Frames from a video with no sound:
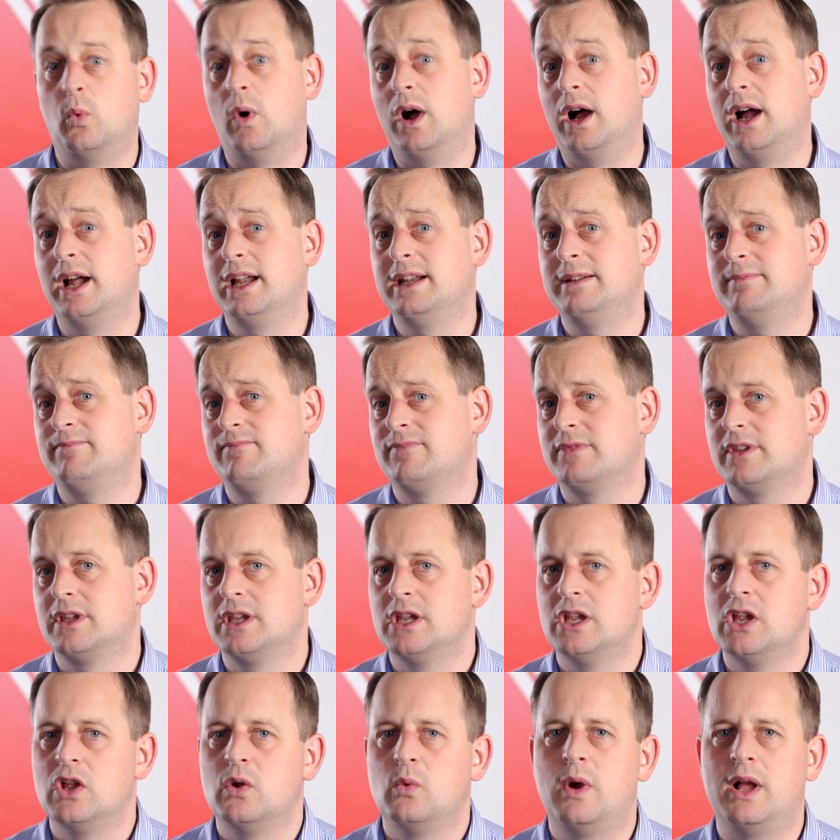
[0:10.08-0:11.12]
Why?
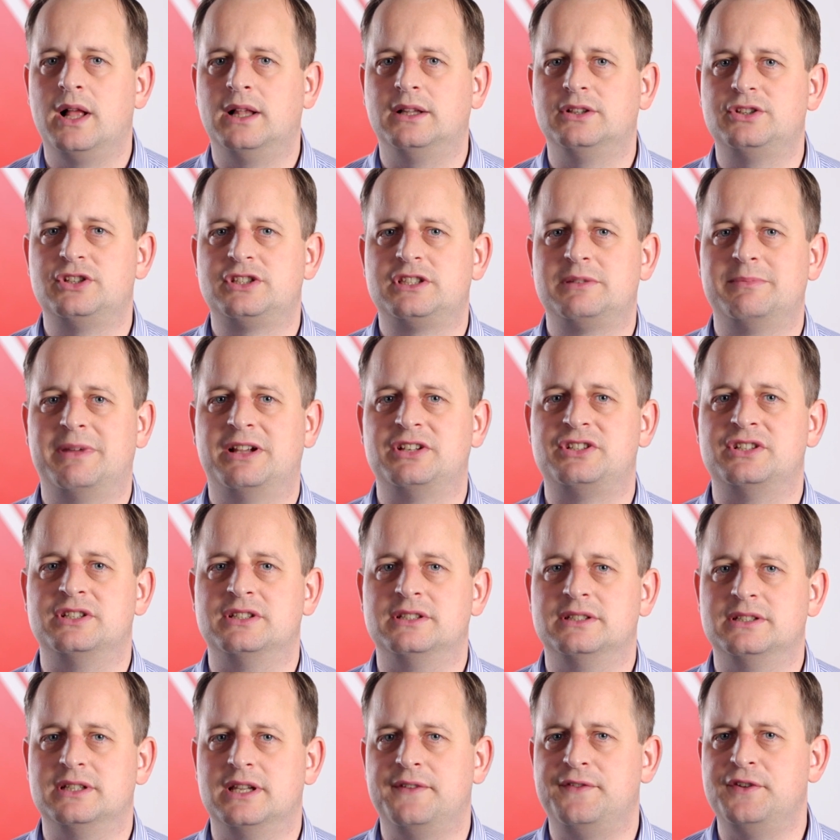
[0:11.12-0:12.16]
Well, just
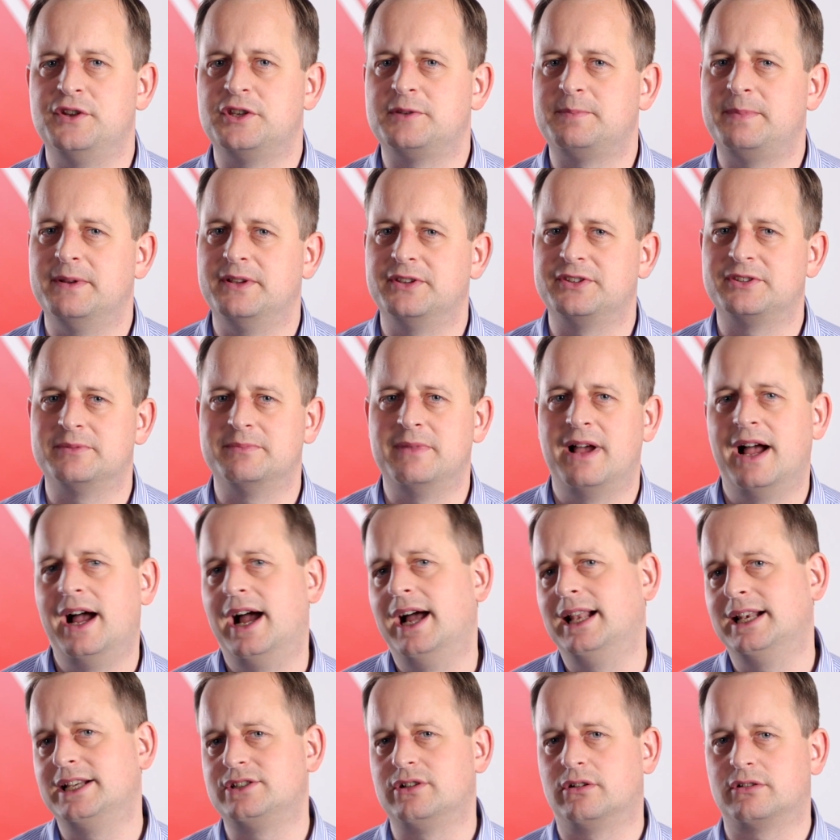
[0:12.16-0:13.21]
imagine, if you spill some
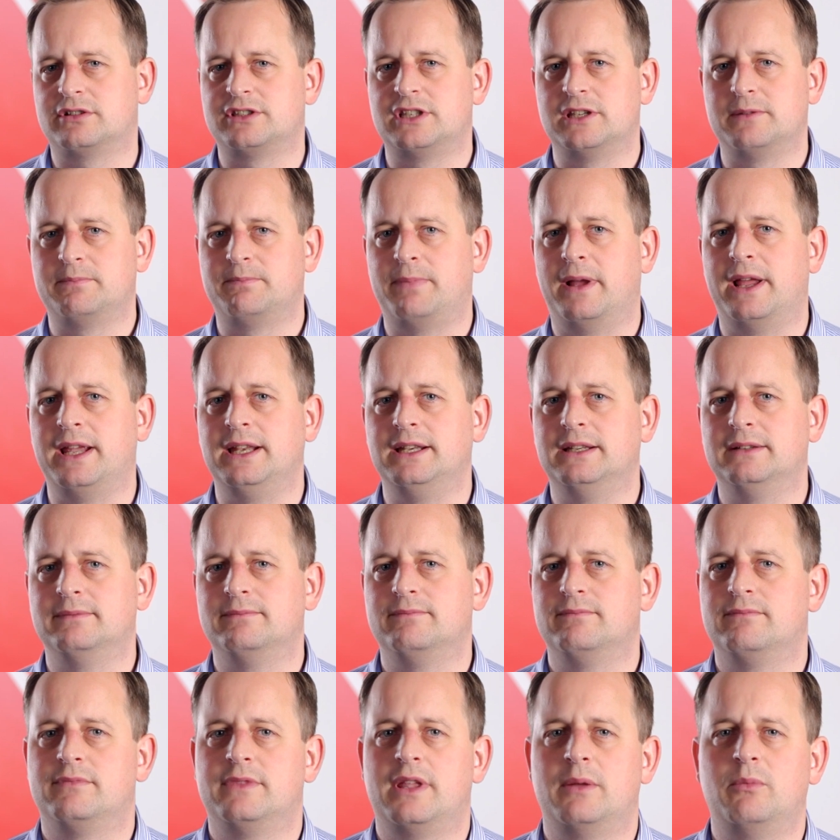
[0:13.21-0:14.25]
highly toxic paint,
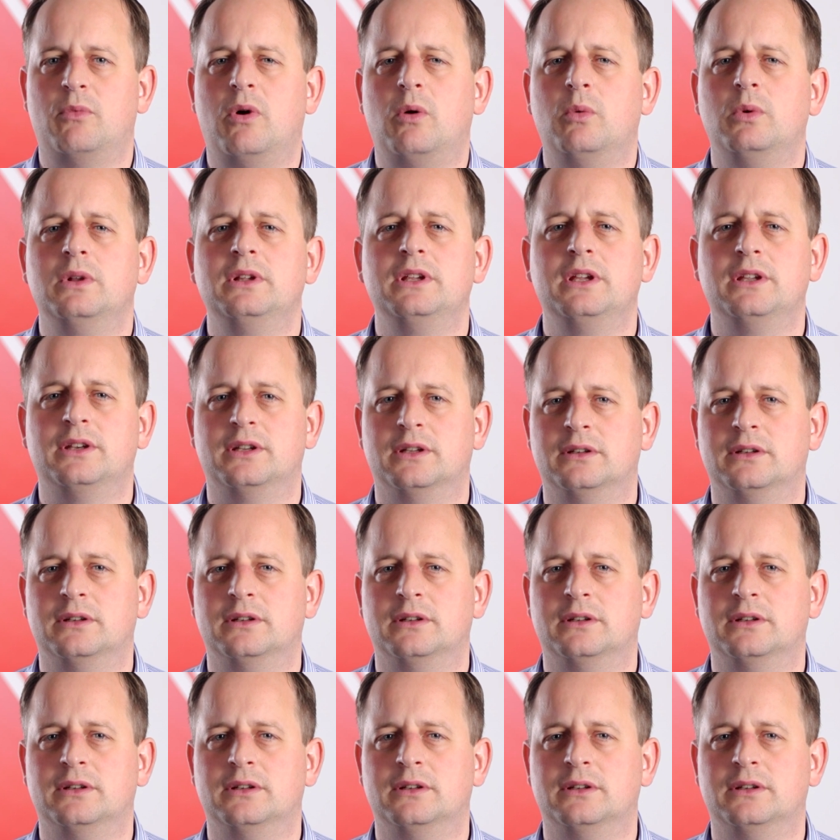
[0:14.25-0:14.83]
then what will you